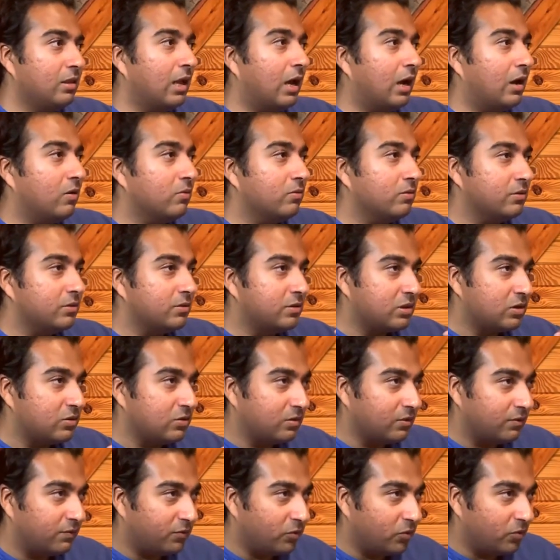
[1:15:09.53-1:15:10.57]
Now
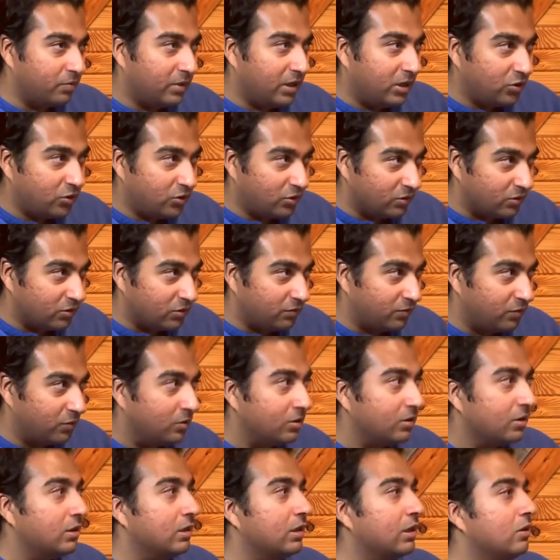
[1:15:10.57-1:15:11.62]
this, the formations
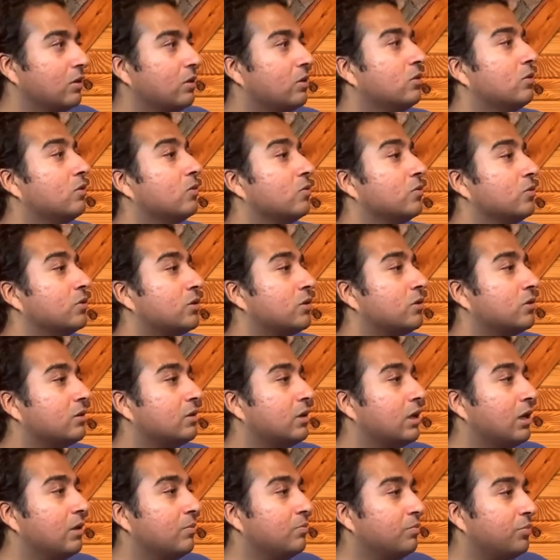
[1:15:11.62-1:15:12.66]
rooted in those
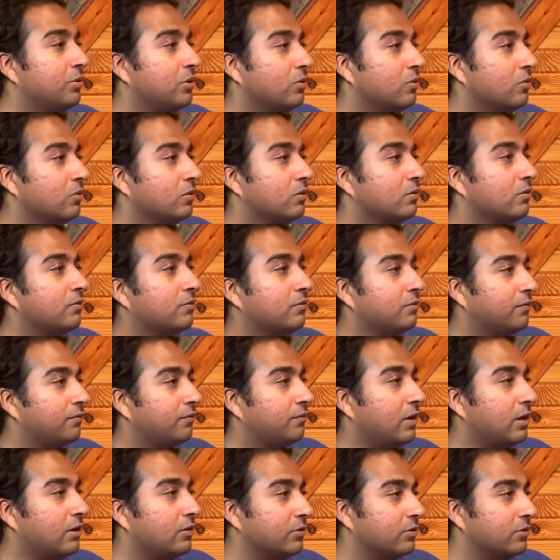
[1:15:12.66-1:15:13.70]
impure
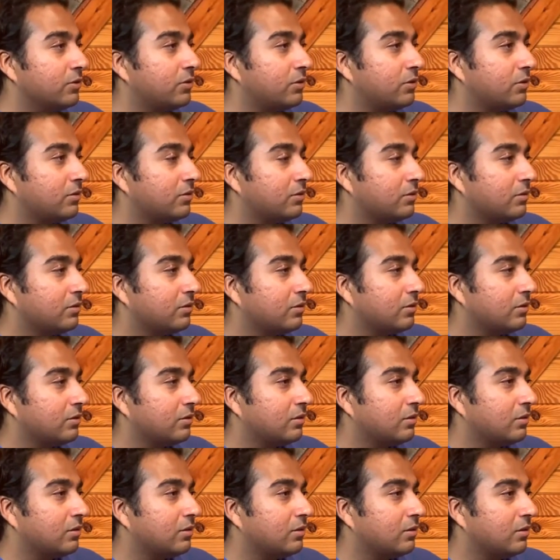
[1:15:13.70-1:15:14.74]
fetters,
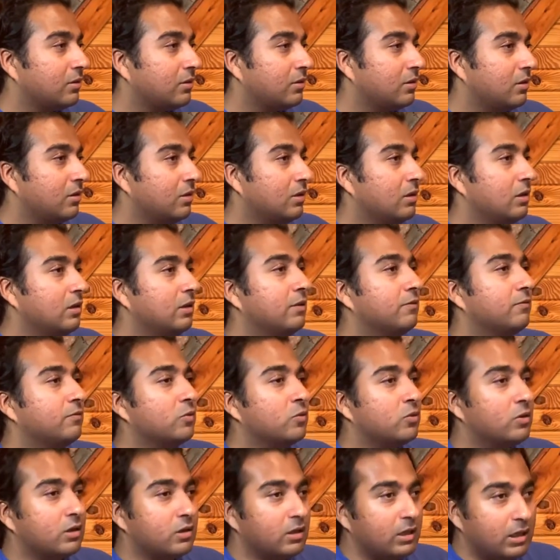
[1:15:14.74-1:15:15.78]

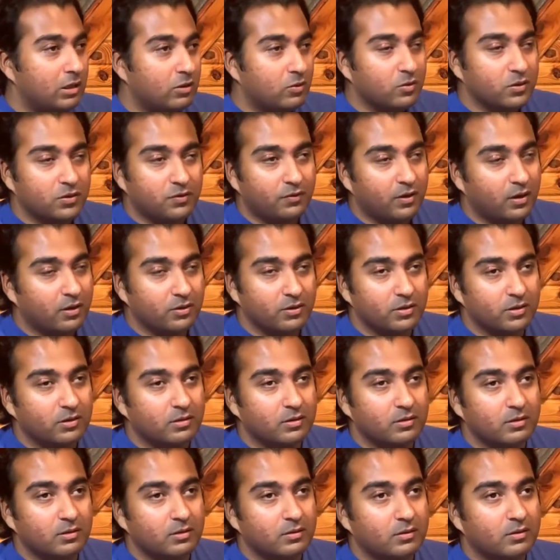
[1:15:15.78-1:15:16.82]
rooted in those
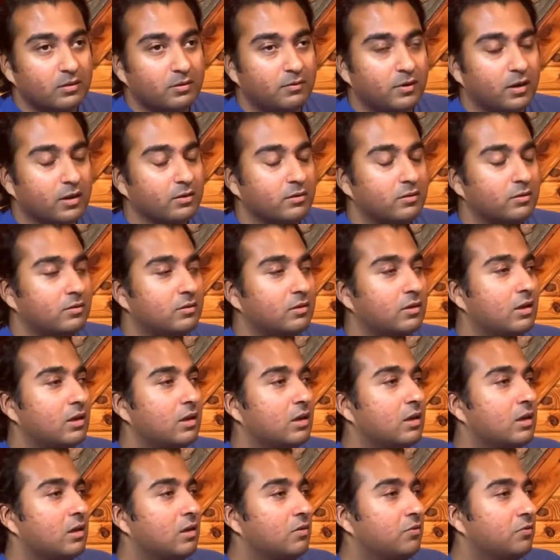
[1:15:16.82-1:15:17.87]
fetters, rather,
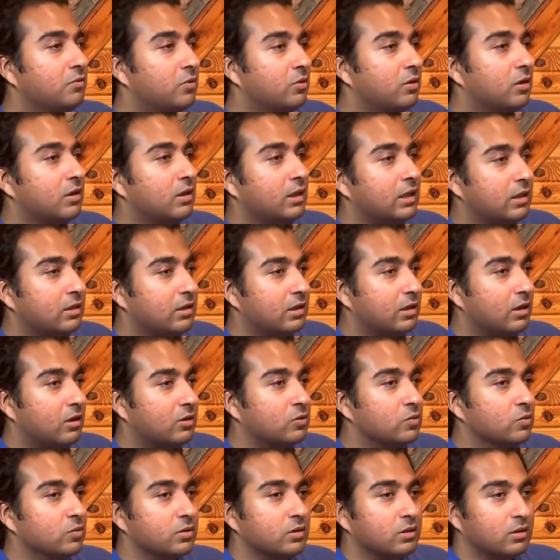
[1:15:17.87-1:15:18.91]
rooted in the
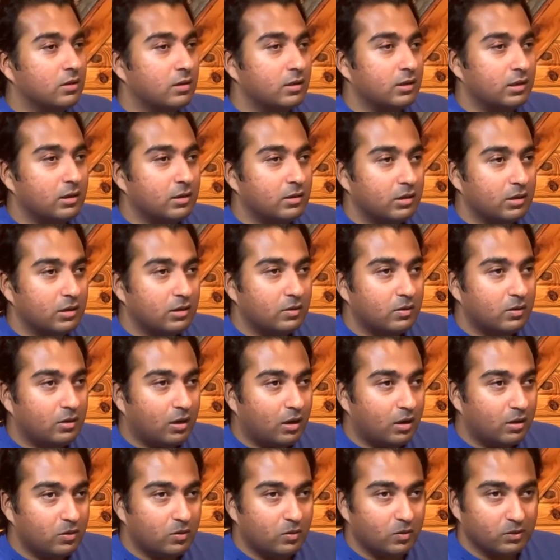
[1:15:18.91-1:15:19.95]
akusala, in the
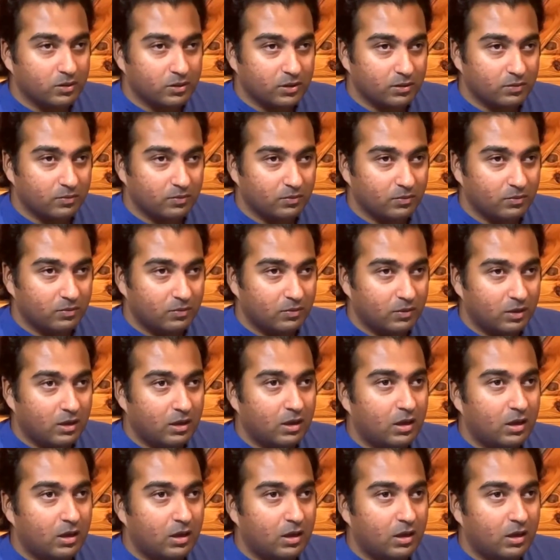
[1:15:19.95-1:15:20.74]
unwholesome.